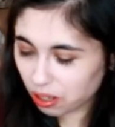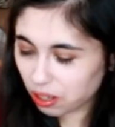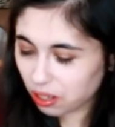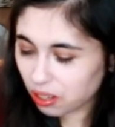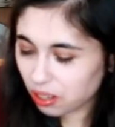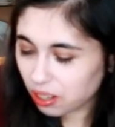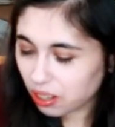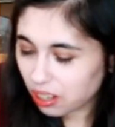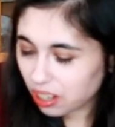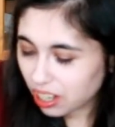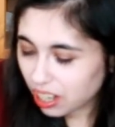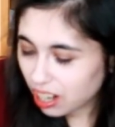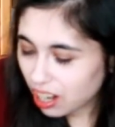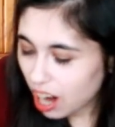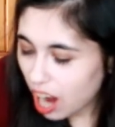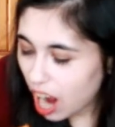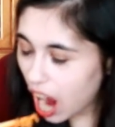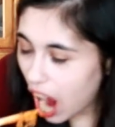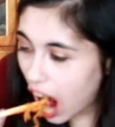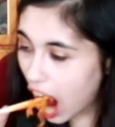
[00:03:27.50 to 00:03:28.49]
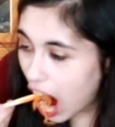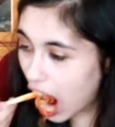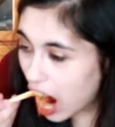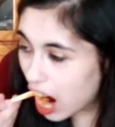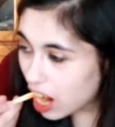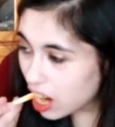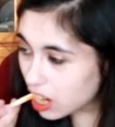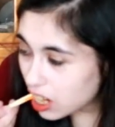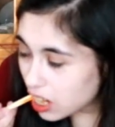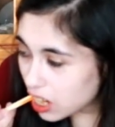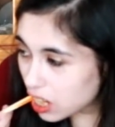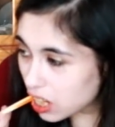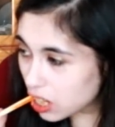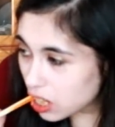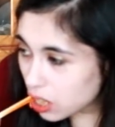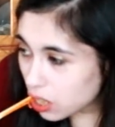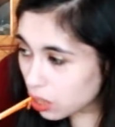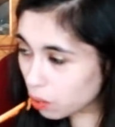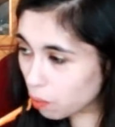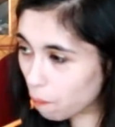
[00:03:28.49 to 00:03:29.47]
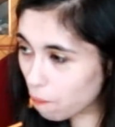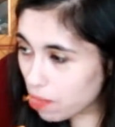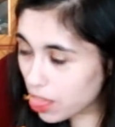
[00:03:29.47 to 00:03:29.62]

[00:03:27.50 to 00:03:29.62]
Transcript: (not speaking)